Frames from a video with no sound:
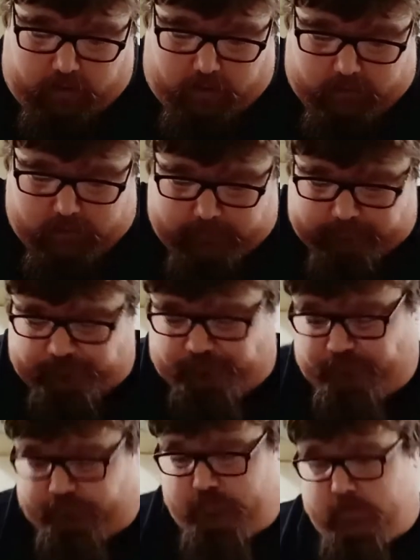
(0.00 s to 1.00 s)
But I'm
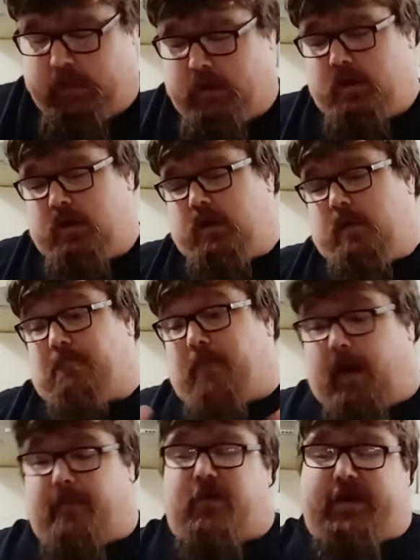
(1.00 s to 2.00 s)

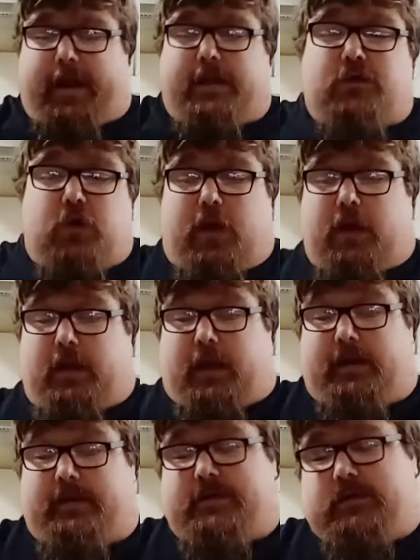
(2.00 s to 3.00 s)
looking into it,
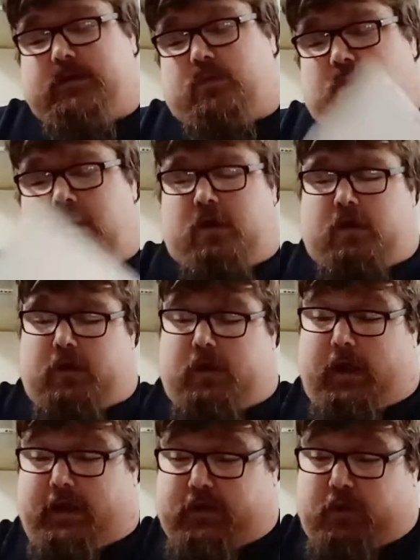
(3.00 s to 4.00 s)
and
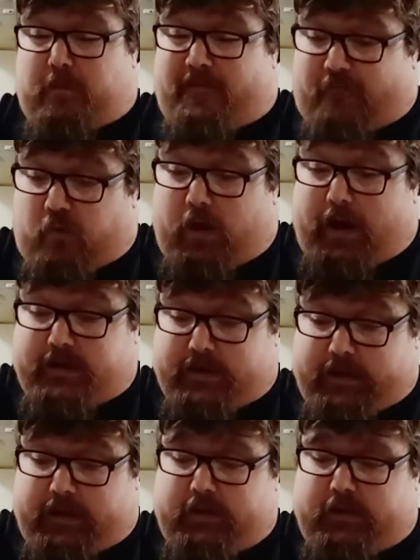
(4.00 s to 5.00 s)
actually, before I
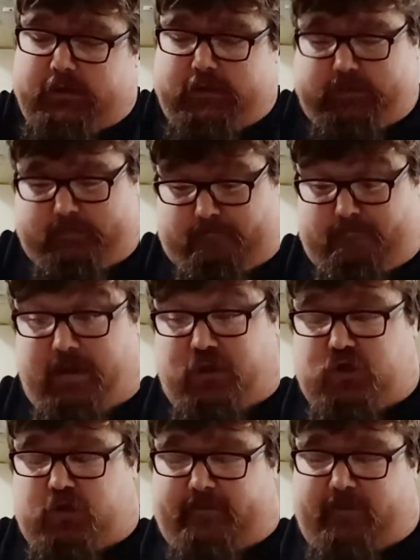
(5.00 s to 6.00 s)
actually
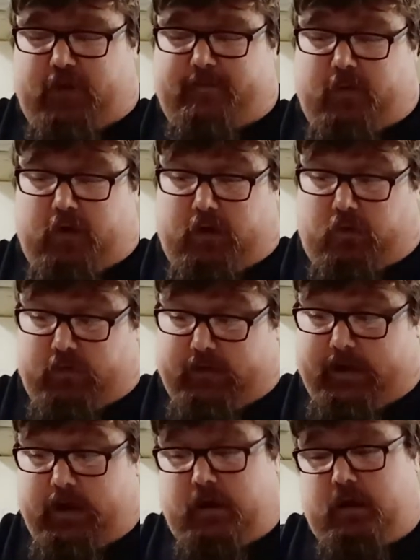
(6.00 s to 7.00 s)
mention the first book,
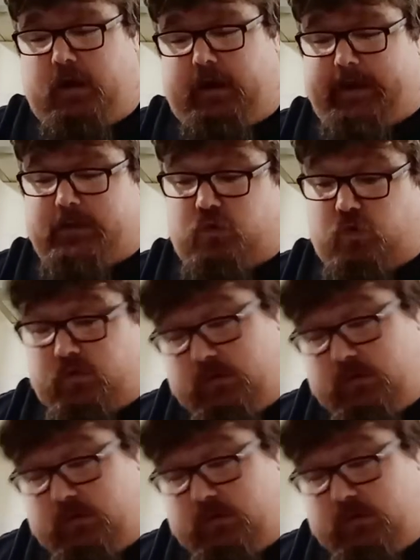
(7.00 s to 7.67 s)
I had to